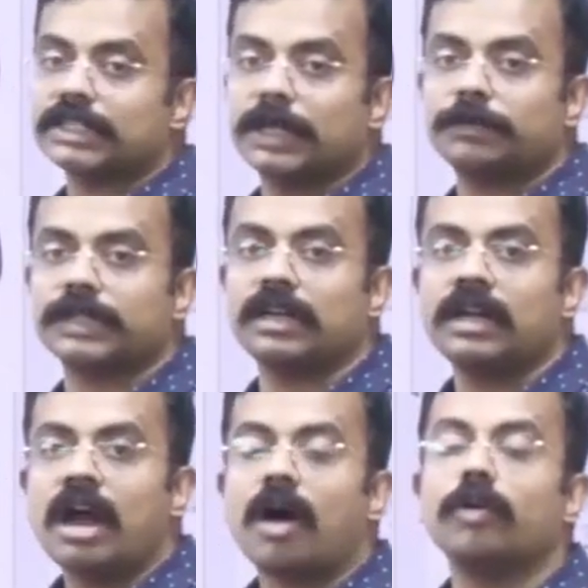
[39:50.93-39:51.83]

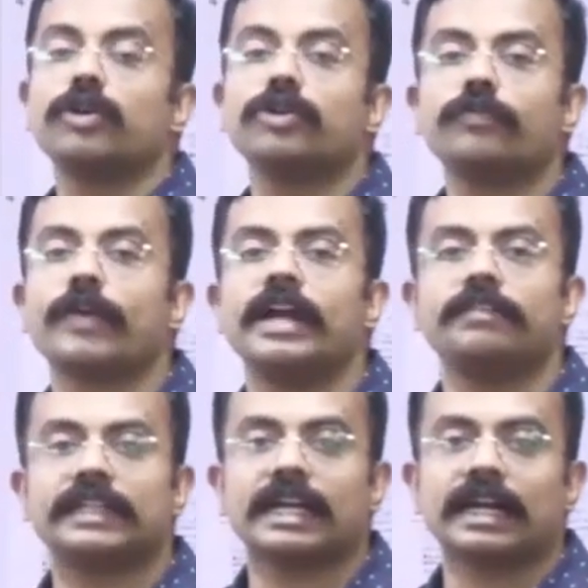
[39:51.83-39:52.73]
prescription, how do you
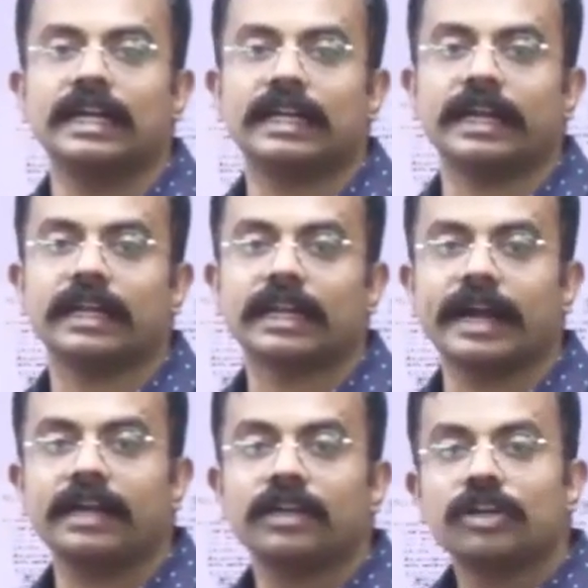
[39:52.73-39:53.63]
fight with a country,
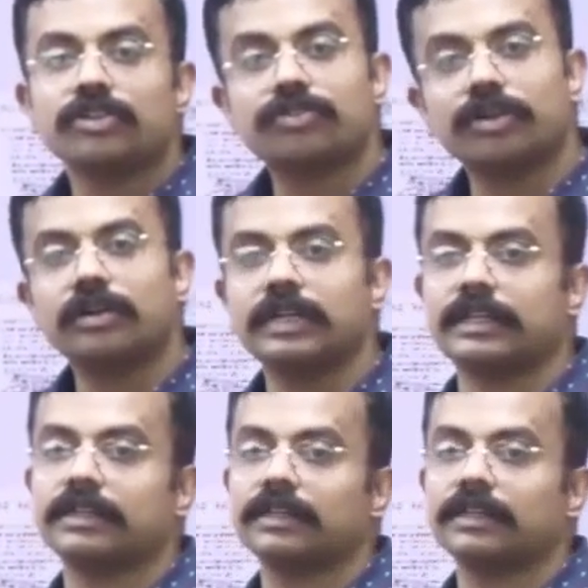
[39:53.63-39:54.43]
right? So